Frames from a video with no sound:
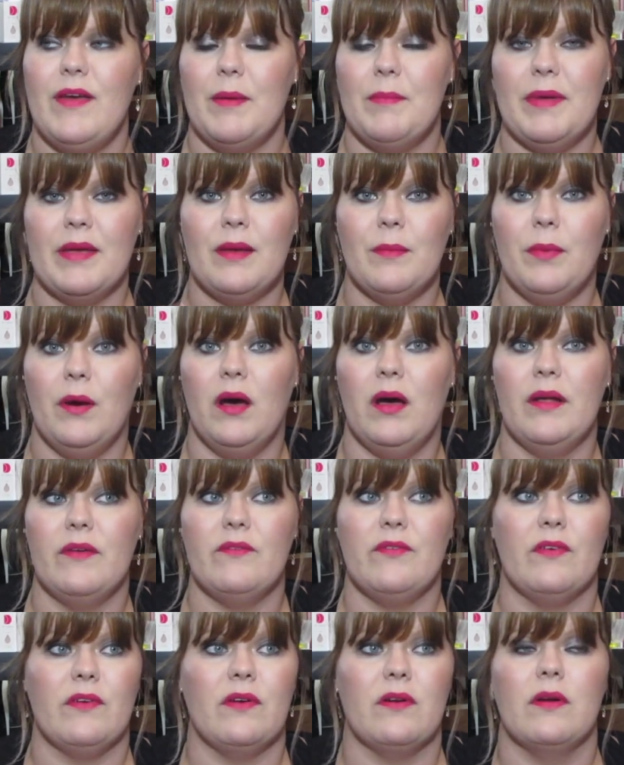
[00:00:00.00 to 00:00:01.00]
had makeup on
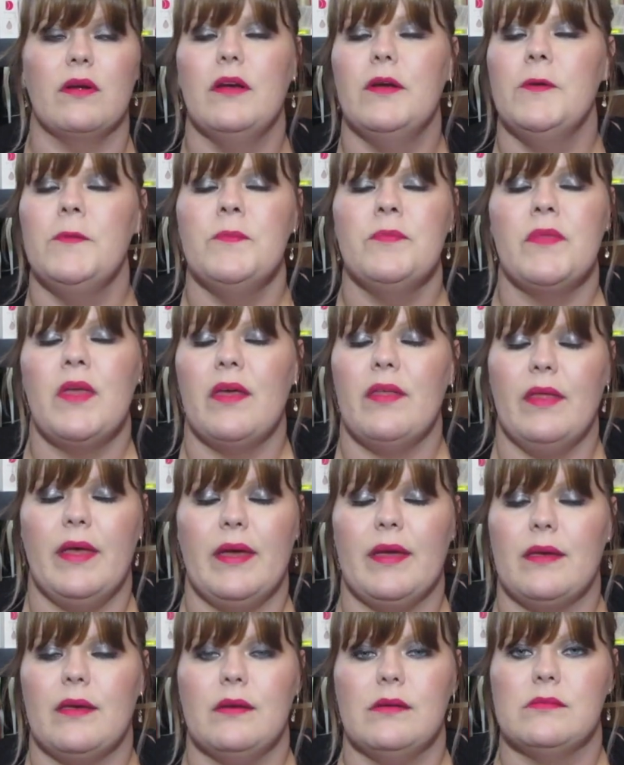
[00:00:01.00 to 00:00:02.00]
for
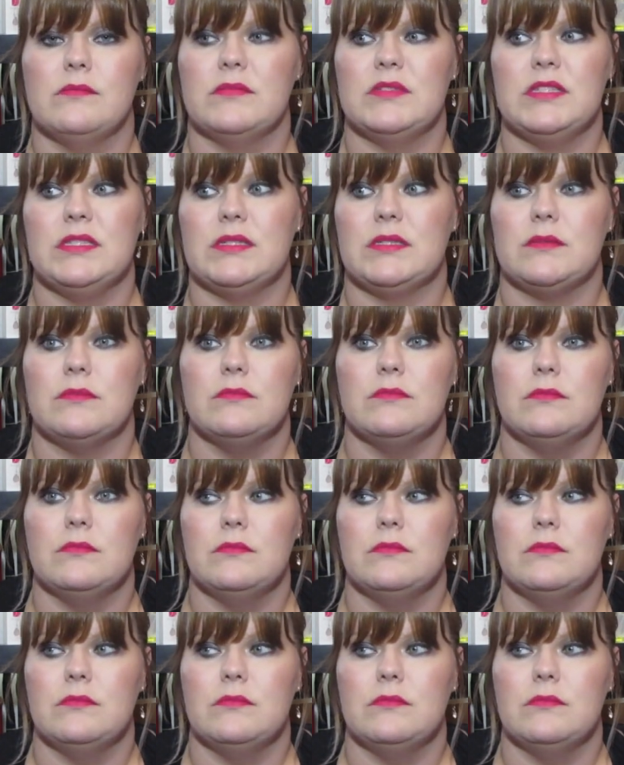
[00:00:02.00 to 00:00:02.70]
like since